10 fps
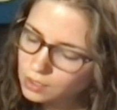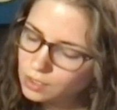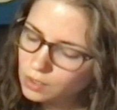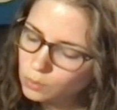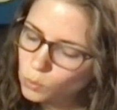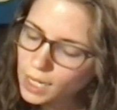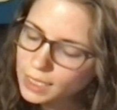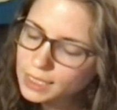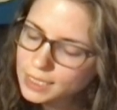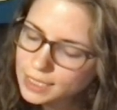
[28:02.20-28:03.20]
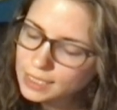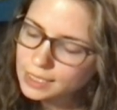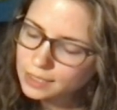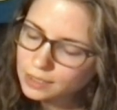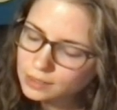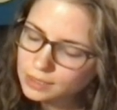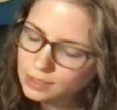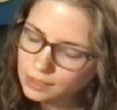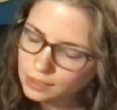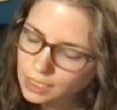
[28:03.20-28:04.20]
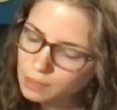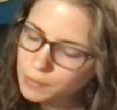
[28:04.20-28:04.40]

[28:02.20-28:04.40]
And while it isn't ideal to keep my